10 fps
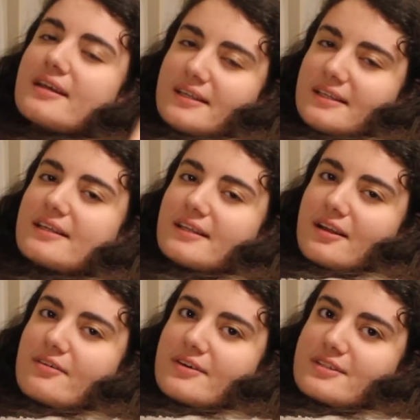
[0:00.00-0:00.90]
He didn't
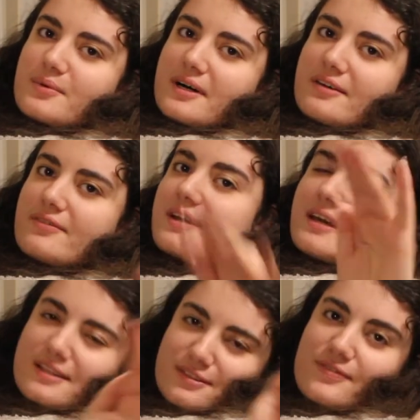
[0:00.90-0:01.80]
love his wife.
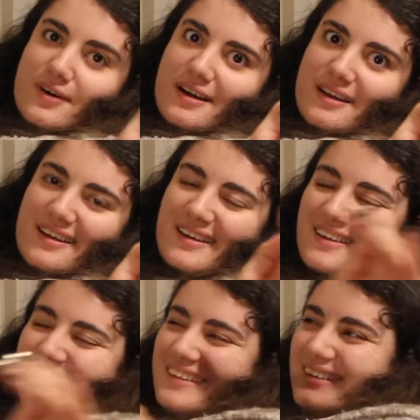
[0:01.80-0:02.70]
It's fine.
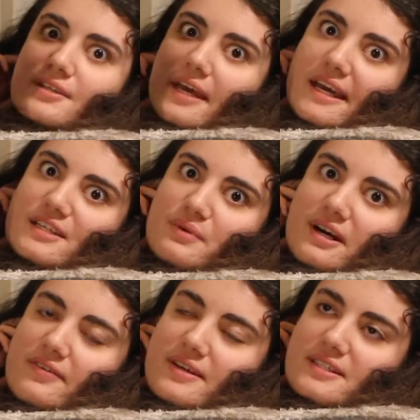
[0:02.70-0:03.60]
So yeah, his
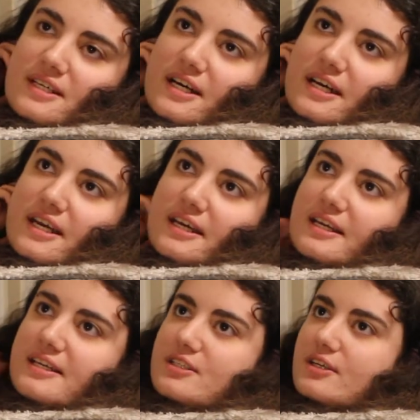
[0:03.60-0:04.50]
wife has died and
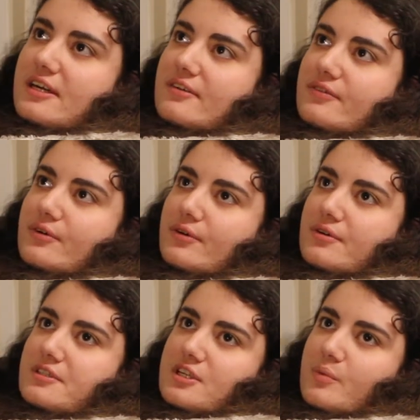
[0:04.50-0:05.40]
he's looking
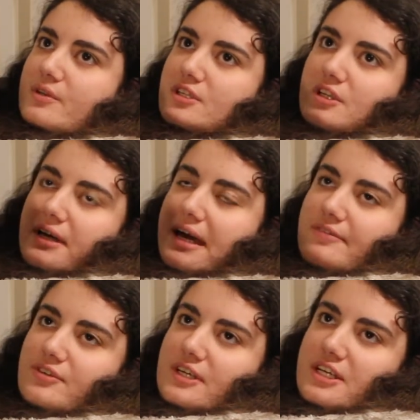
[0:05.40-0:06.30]
for someone to look
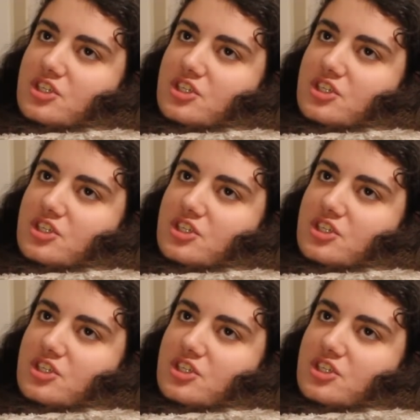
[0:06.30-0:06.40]
after his